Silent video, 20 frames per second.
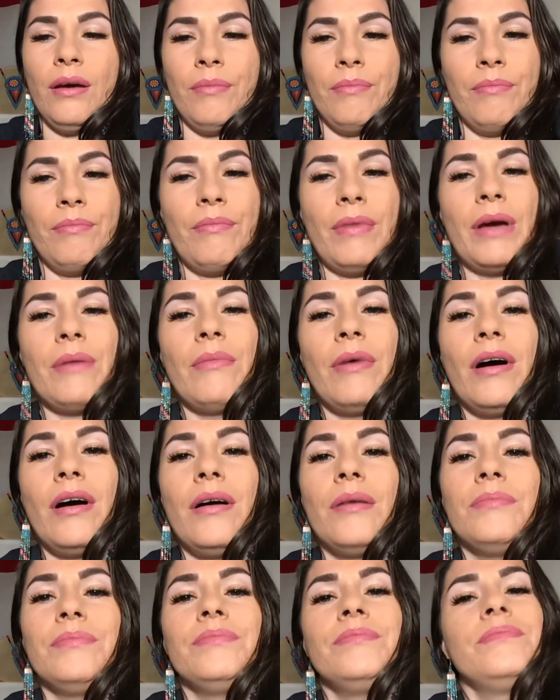My
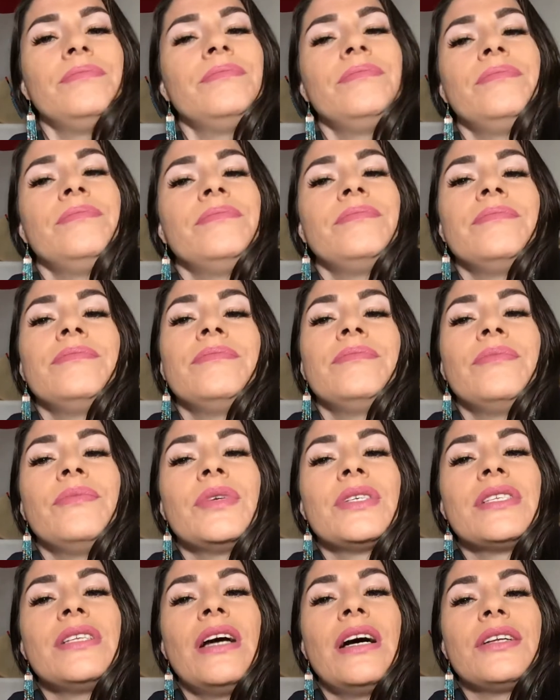mom
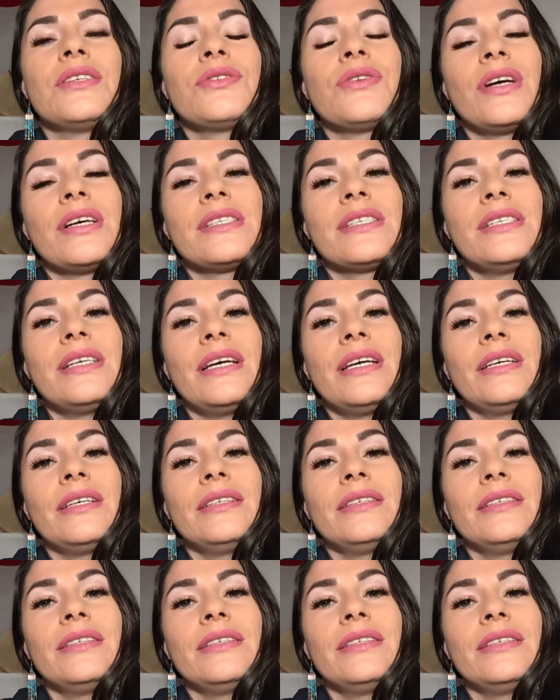was not trusting.